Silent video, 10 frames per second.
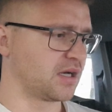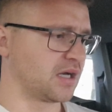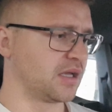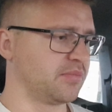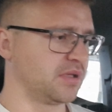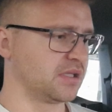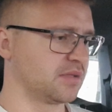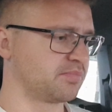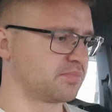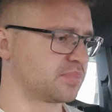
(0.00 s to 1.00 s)
I'm in
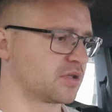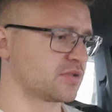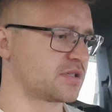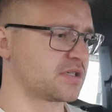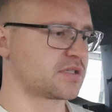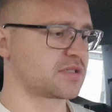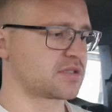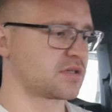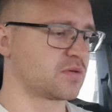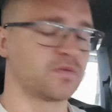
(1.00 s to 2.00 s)
the
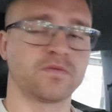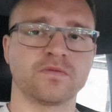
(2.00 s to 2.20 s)
process of